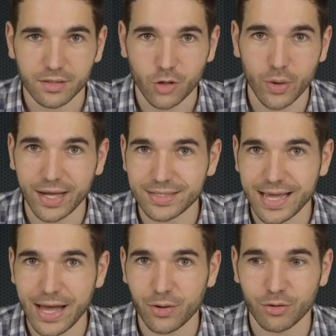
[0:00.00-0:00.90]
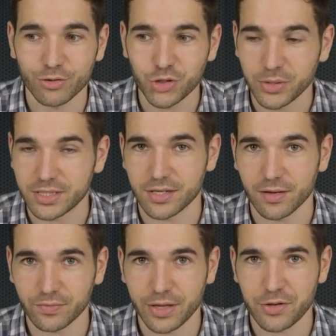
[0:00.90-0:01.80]
going out of town or doing
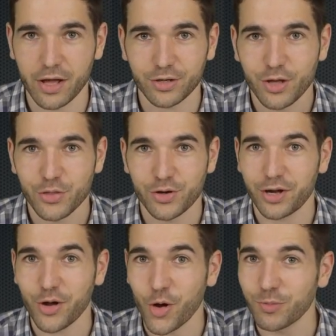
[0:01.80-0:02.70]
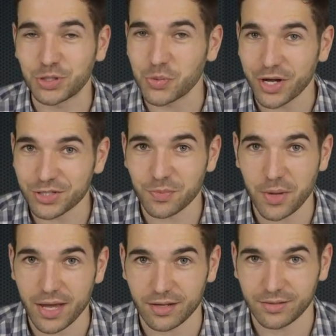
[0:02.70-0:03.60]
stuff, and they're not home to watch a
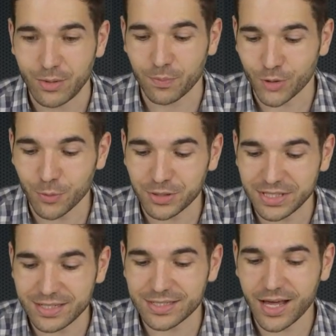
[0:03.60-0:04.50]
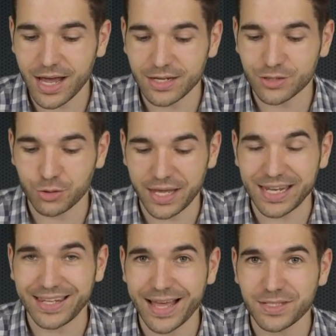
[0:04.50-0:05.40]
debate. They were purposely designed so
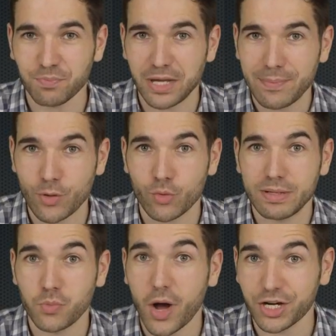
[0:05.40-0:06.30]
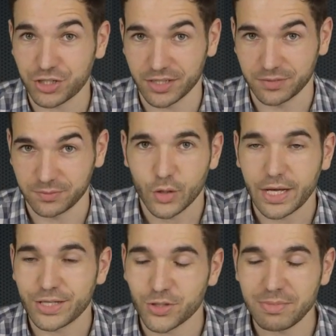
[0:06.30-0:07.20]
that less people would be watching.
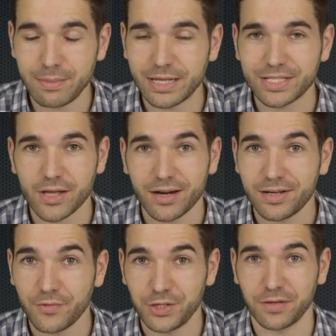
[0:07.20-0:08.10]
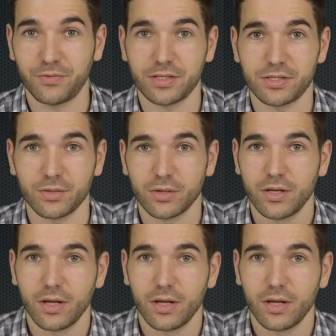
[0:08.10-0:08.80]
Okay, so maybe that's not enough to convince you.